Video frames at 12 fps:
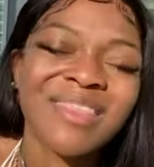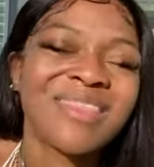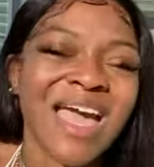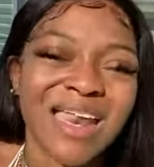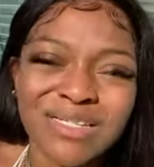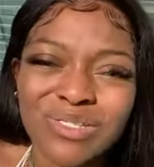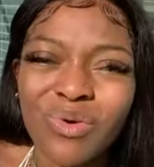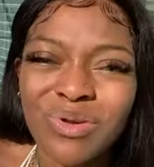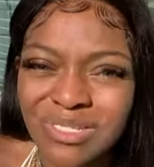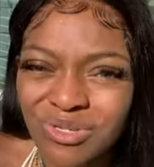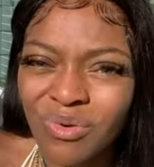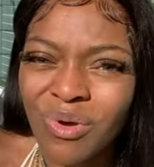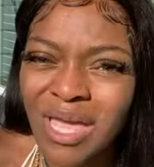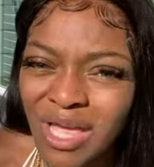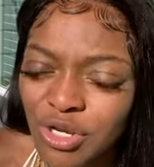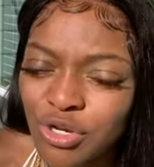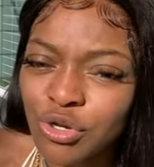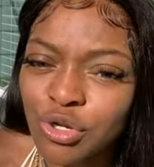that is going to
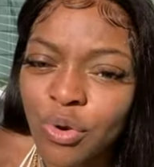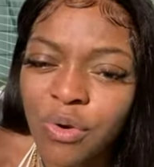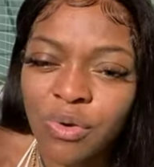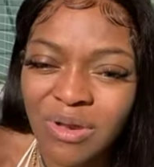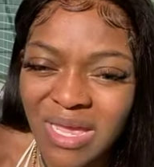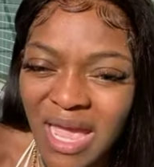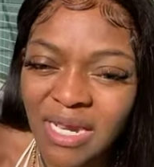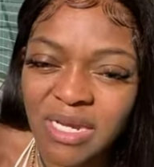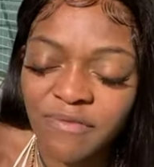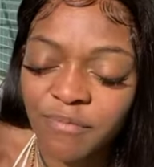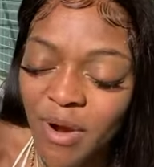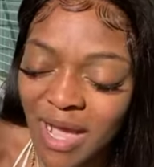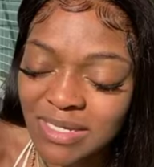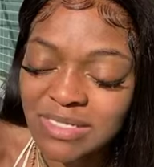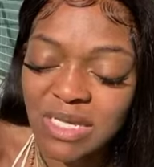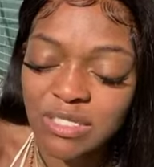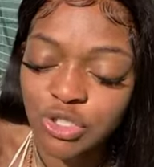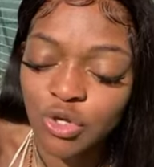hinder your creative
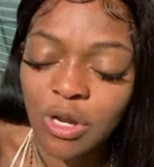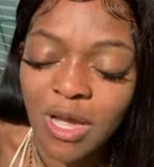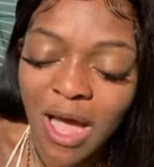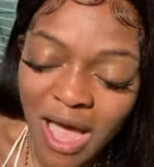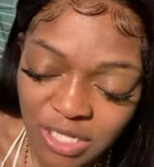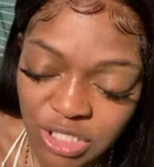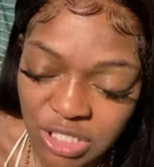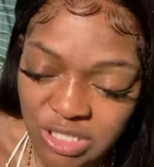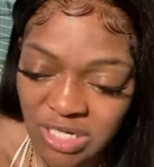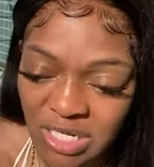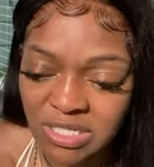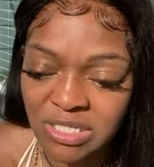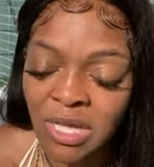process, your consciousness.